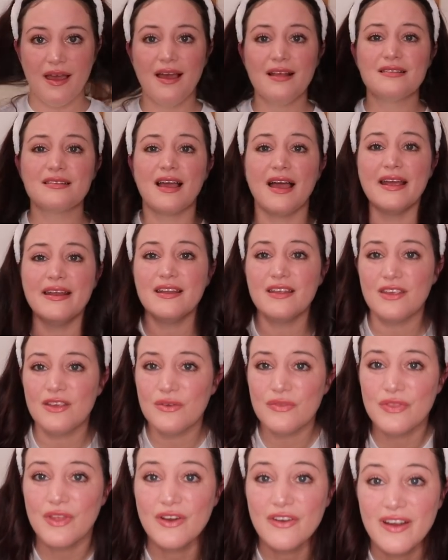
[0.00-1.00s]
It's kind of
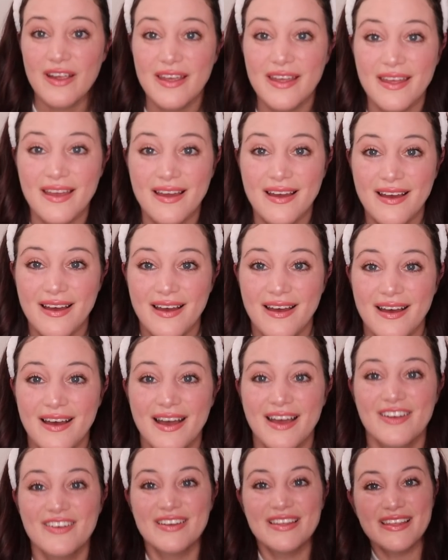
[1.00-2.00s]
cute though, right?
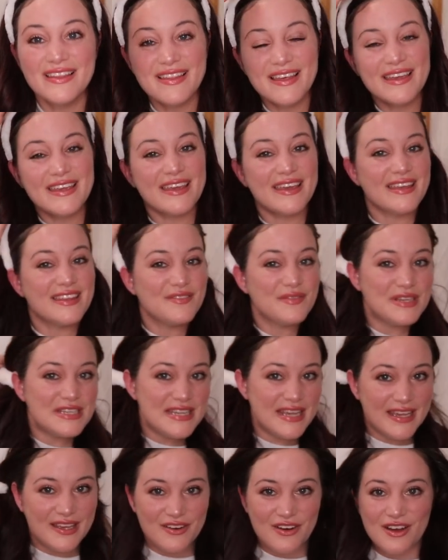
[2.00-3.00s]
I really like it. Let me
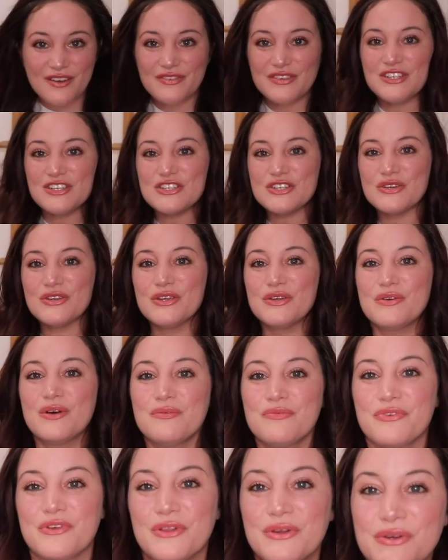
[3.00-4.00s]
take it off and show you up
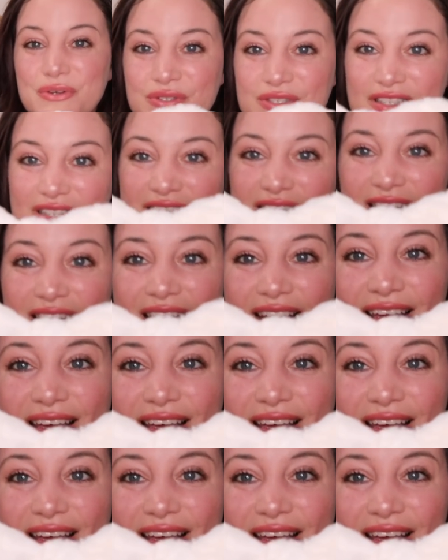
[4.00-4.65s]
close.